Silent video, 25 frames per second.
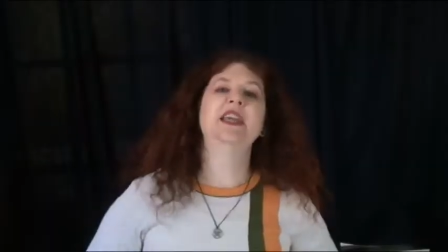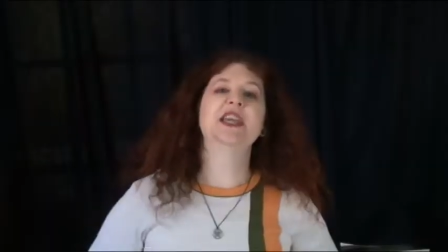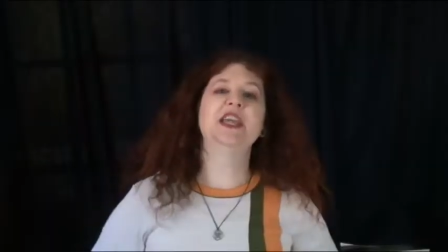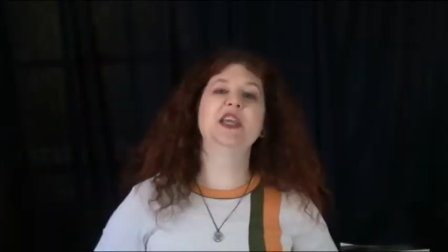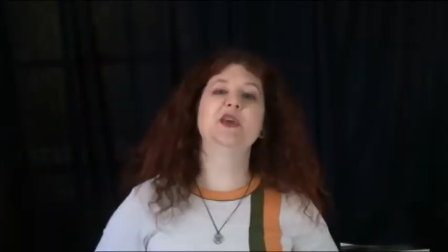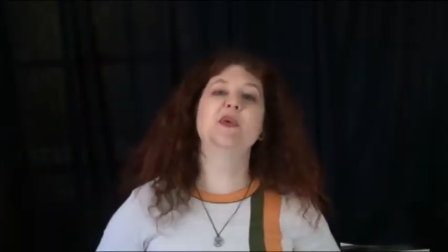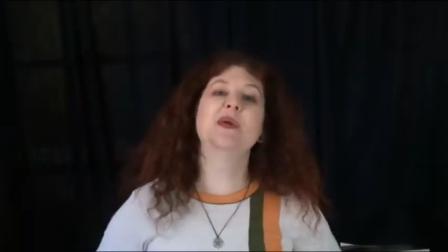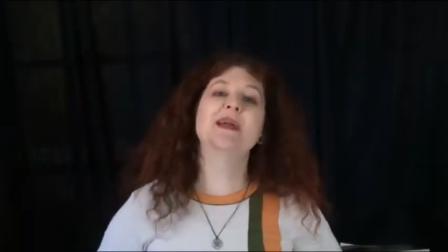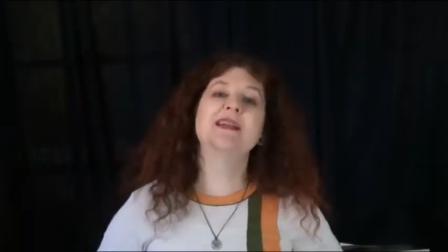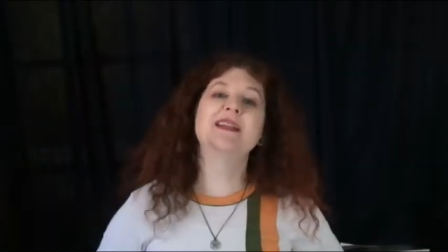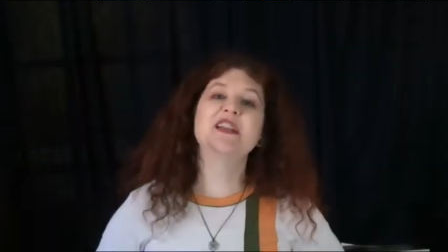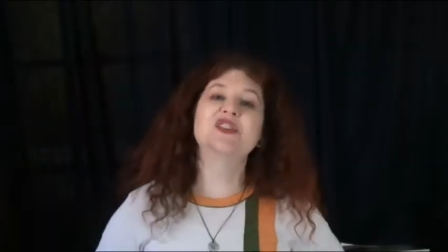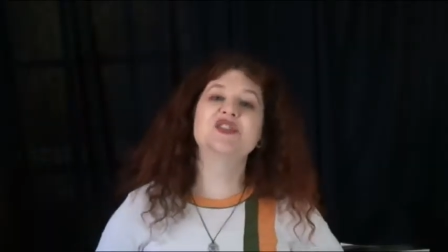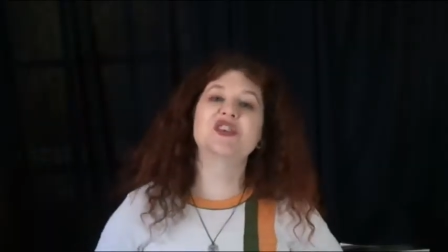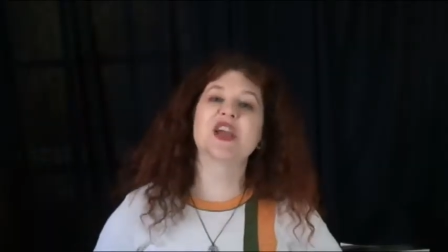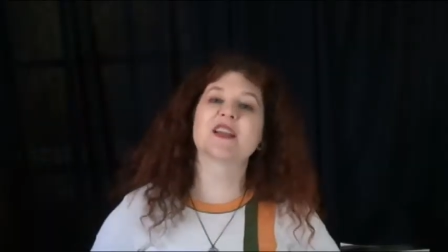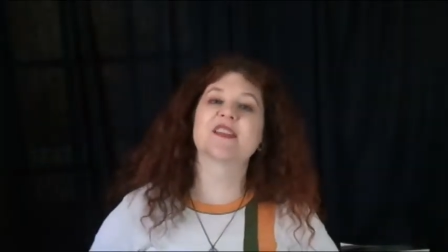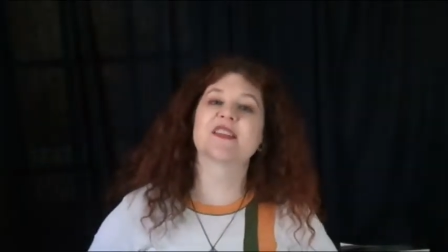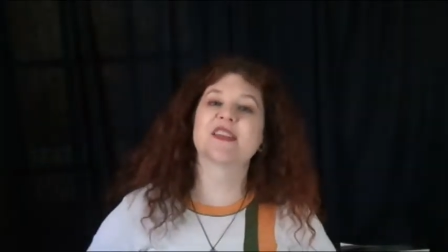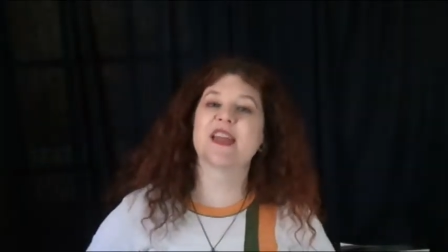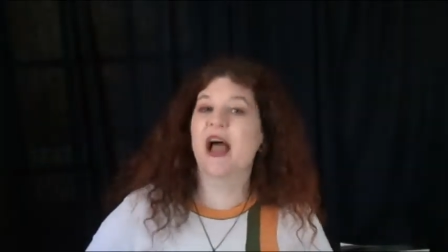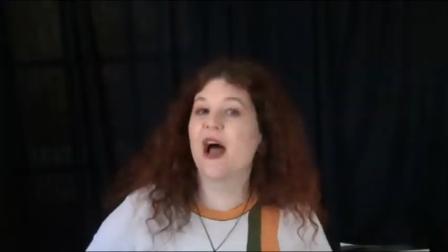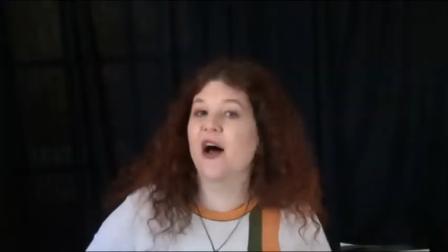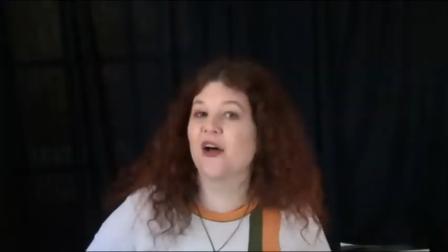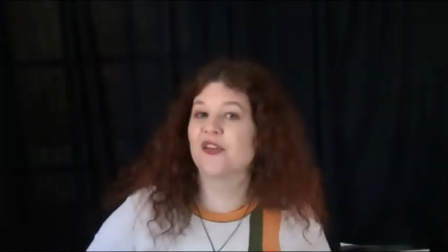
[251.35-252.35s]
He quickly
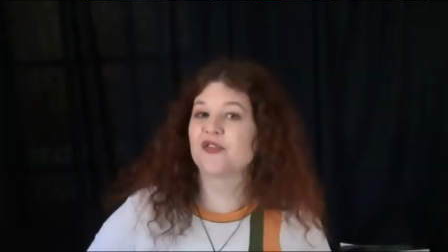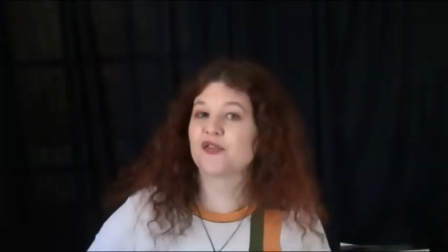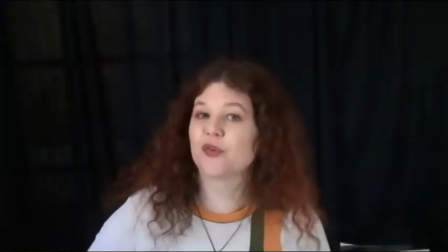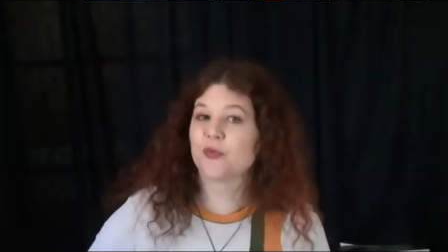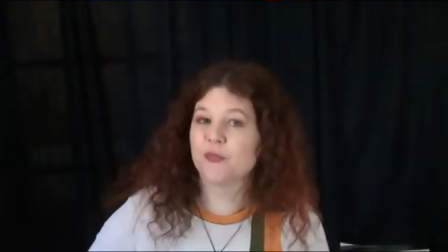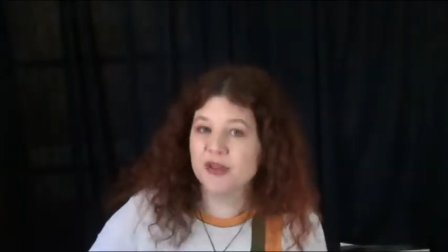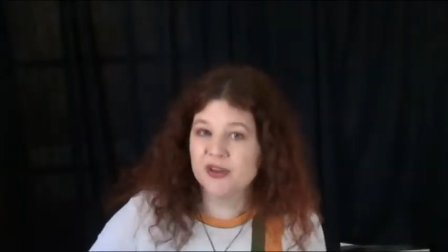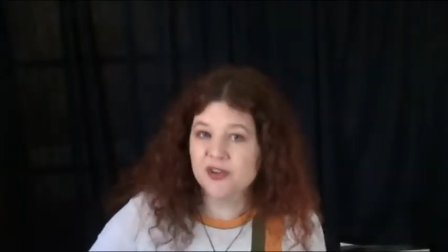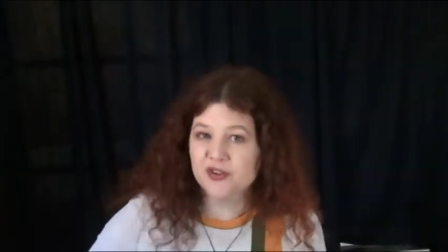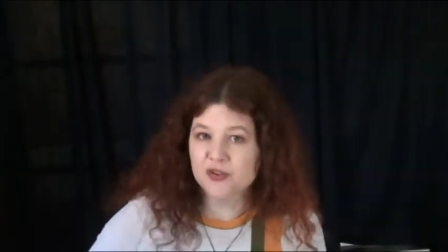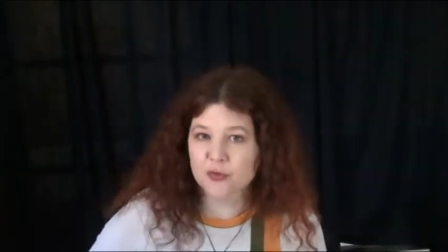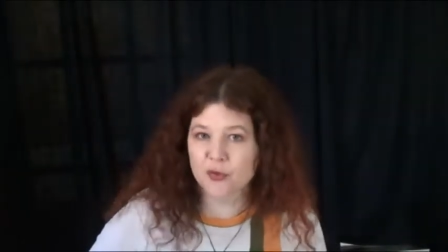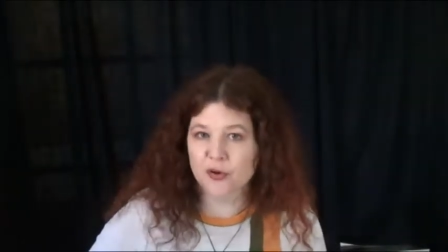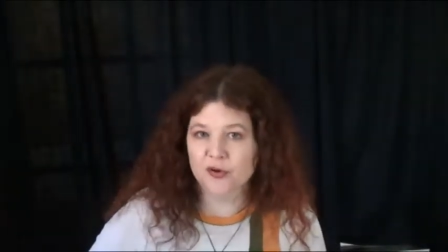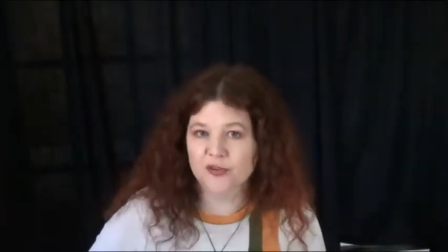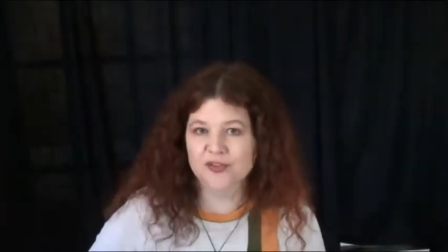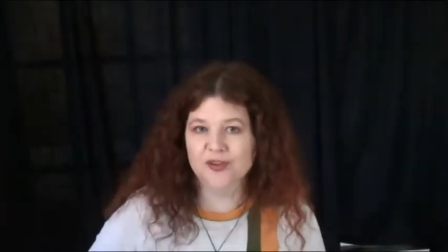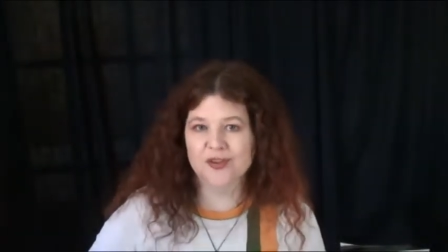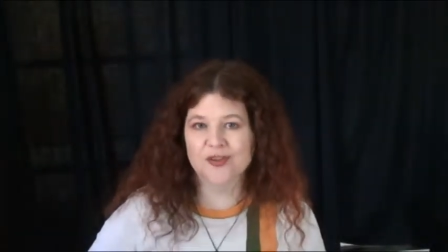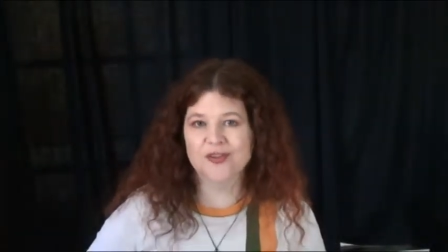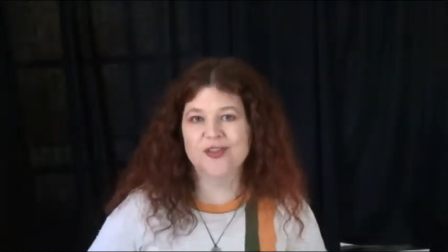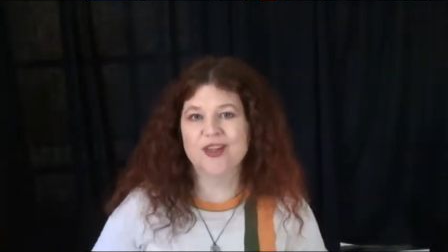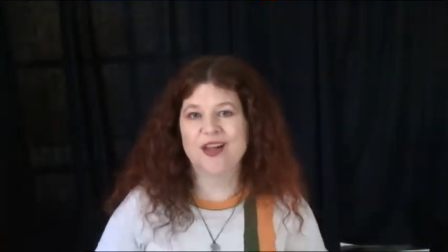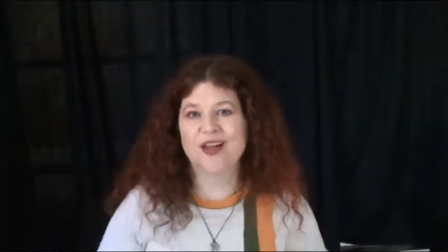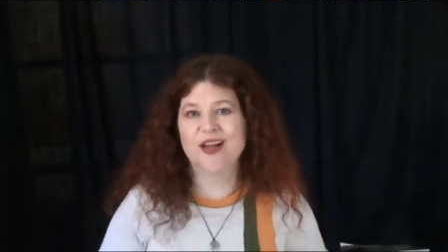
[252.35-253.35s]
checks the house for
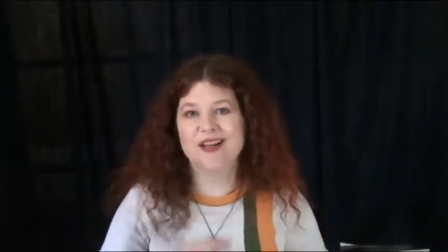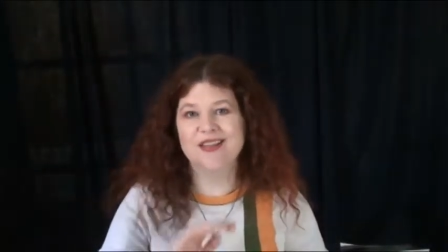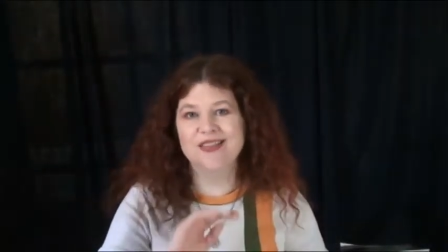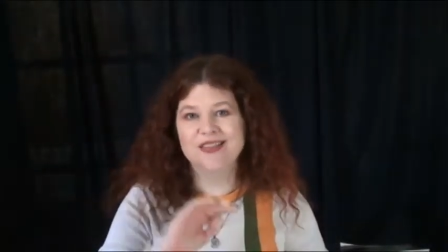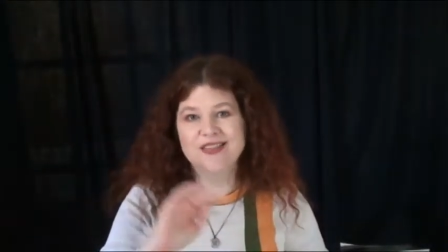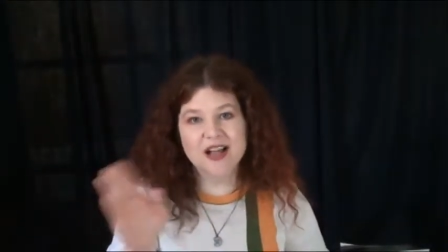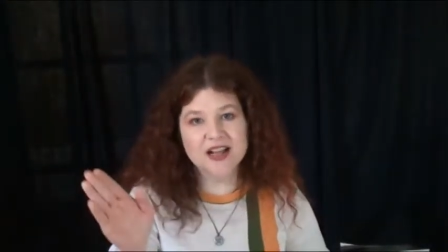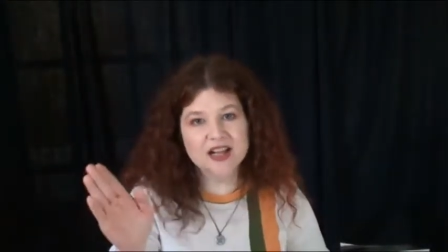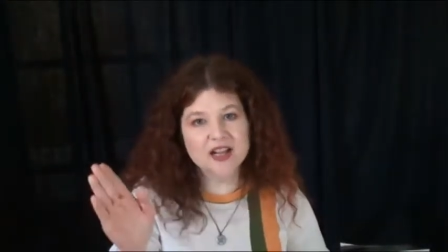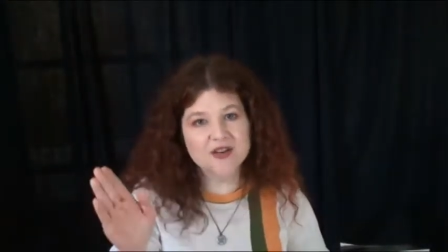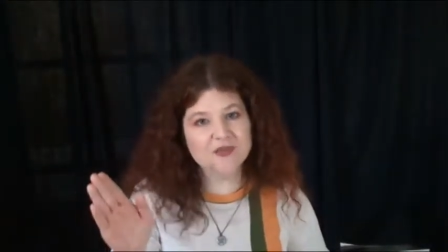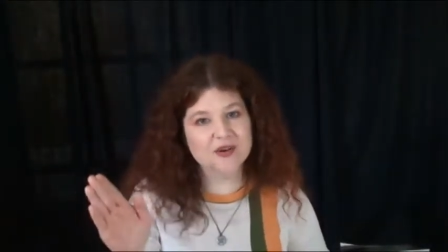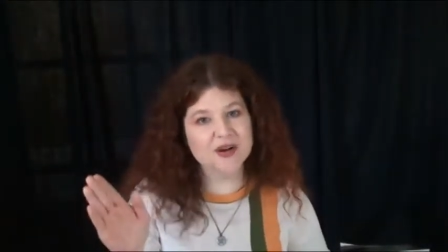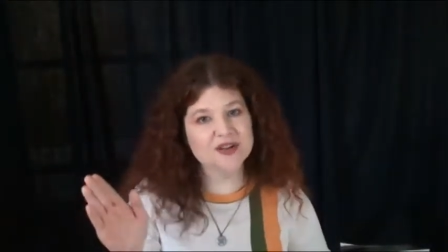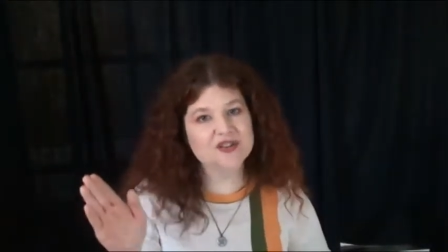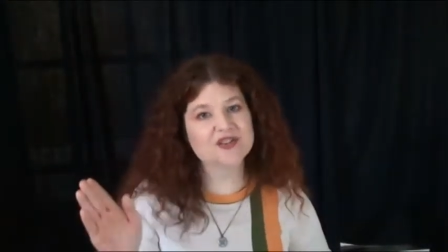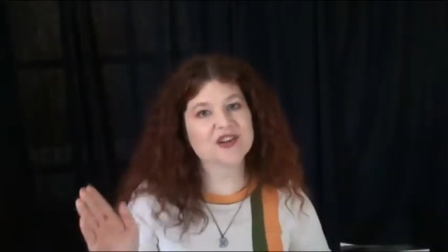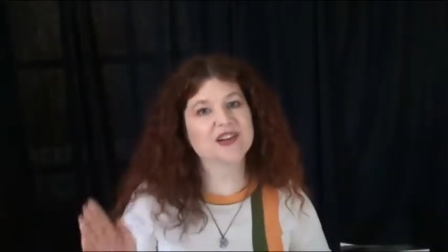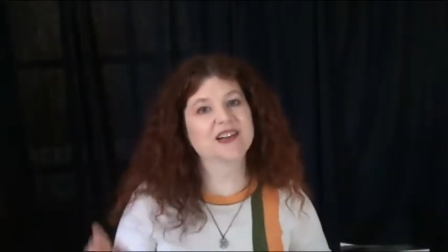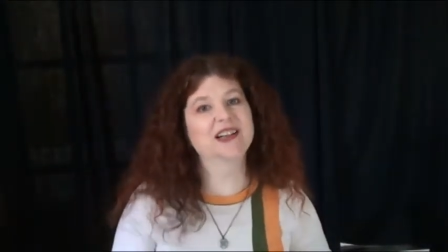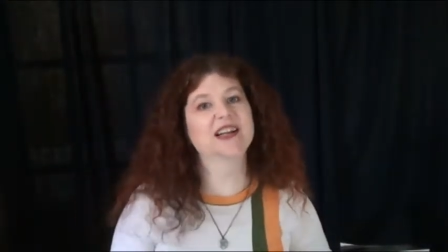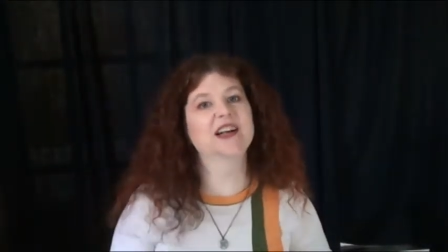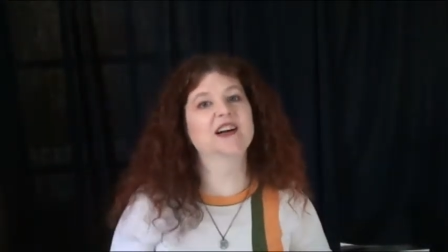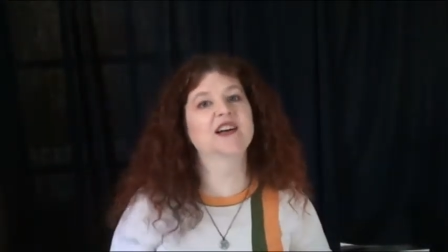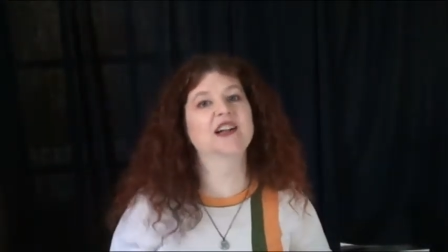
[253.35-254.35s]
resources, none of which
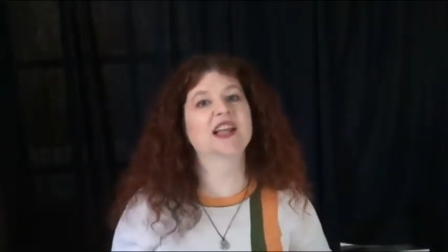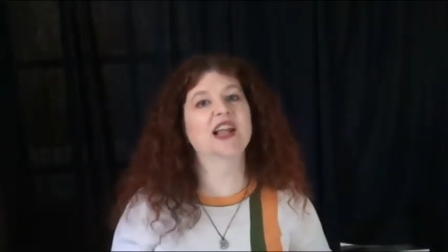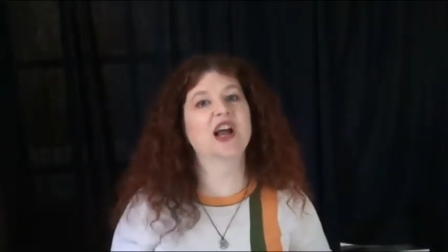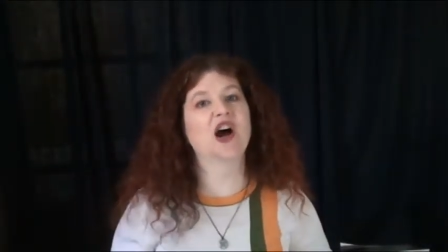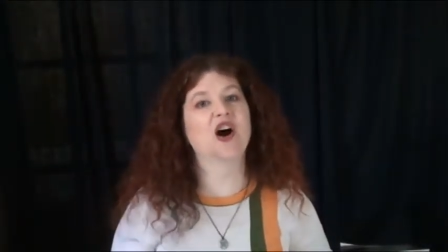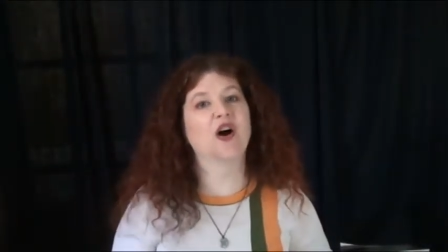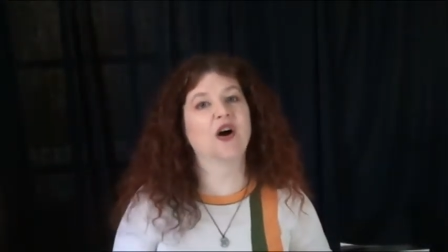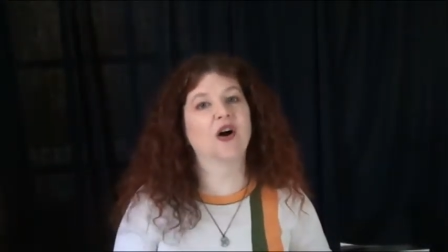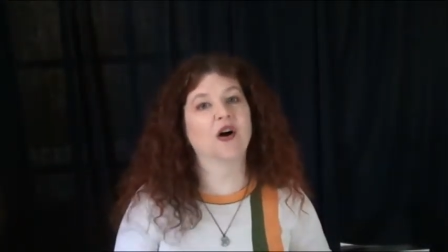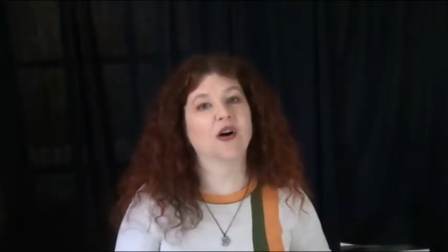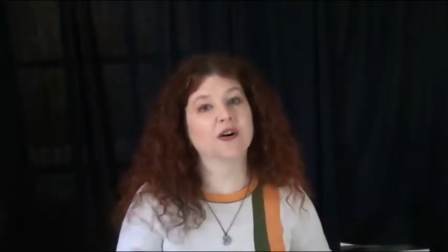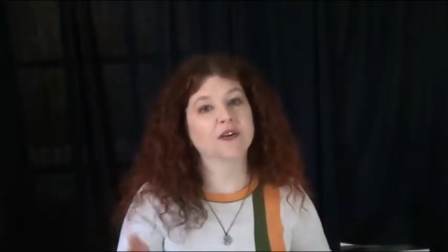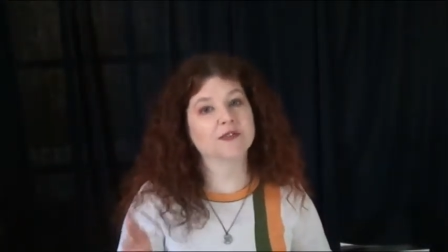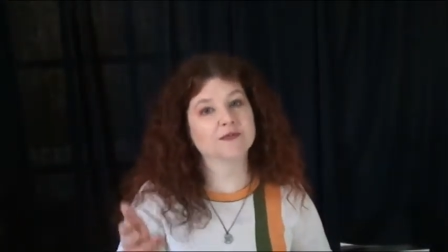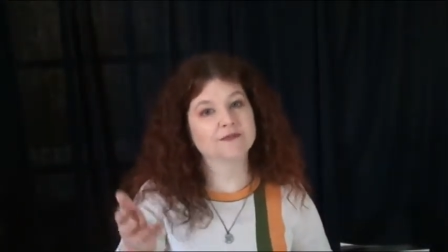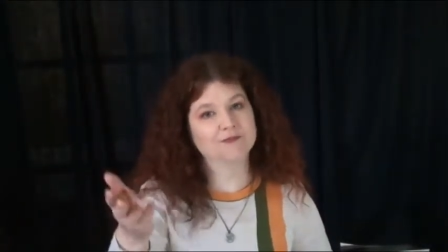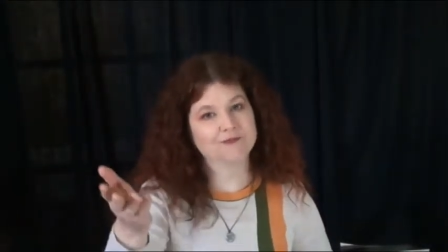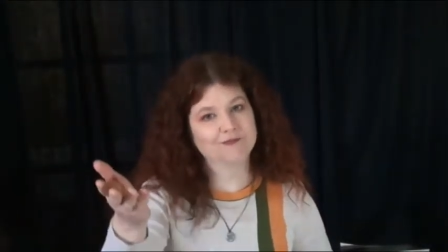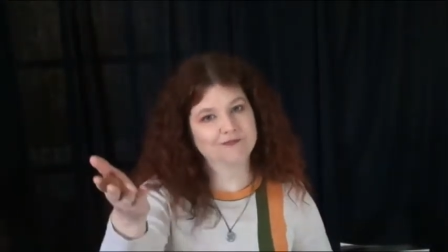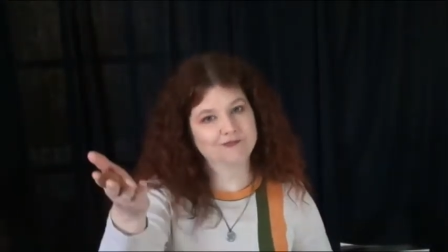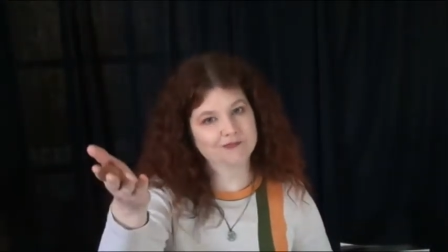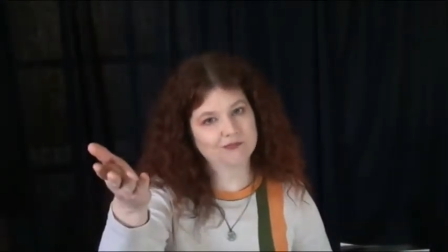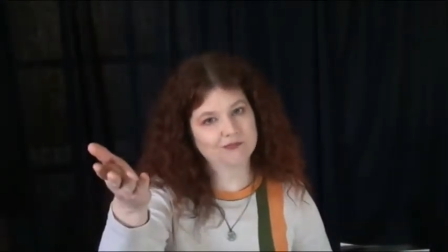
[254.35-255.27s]
clearly are